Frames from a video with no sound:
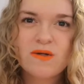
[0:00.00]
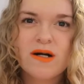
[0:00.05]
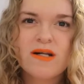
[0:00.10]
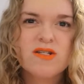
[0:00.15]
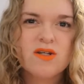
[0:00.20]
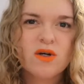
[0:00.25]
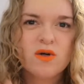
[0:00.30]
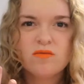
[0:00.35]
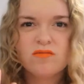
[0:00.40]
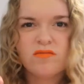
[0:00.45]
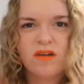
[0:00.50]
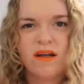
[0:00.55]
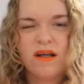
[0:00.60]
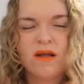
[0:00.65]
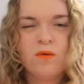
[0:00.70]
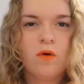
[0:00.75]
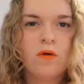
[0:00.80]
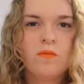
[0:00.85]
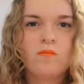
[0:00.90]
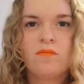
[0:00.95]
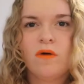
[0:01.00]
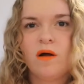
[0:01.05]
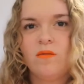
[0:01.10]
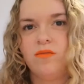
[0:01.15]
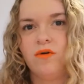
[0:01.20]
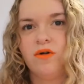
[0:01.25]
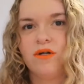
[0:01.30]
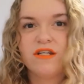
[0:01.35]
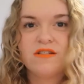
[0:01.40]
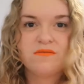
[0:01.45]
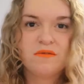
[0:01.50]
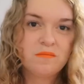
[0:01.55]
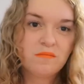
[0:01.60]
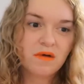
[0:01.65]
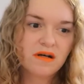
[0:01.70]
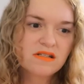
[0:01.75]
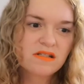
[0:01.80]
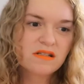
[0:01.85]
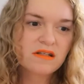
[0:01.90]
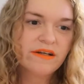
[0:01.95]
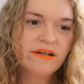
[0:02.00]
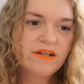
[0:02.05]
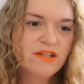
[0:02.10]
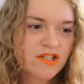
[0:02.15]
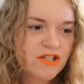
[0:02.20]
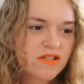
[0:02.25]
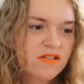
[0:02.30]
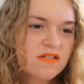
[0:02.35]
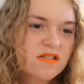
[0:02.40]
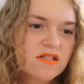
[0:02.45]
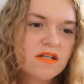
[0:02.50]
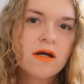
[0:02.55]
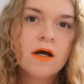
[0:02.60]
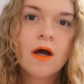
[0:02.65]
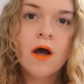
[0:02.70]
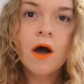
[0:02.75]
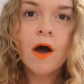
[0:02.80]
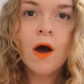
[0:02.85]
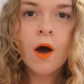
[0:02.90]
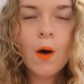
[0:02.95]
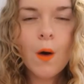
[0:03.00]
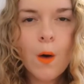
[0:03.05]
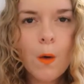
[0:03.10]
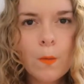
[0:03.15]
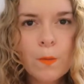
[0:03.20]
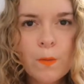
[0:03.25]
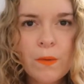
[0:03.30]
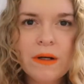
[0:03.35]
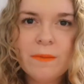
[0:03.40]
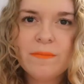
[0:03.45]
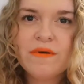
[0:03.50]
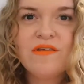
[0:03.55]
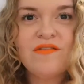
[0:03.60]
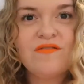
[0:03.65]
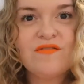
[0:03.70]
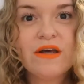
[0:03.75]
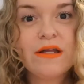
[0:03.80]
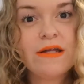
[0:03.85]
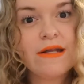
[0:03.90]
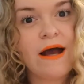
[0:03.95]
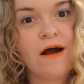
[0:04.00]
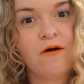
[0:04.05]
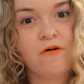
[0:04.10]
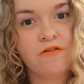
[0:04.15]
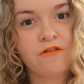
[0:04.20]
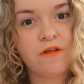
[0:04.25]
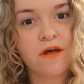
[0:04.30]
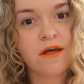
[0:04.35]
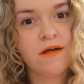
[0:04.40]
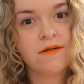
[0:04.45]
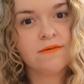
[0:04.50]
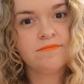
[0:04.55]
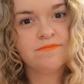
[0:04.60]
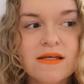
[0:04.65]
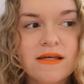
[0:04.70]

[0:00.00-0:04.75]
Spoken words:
I don't really want my body to be muscly. I just want to be fit and healthy.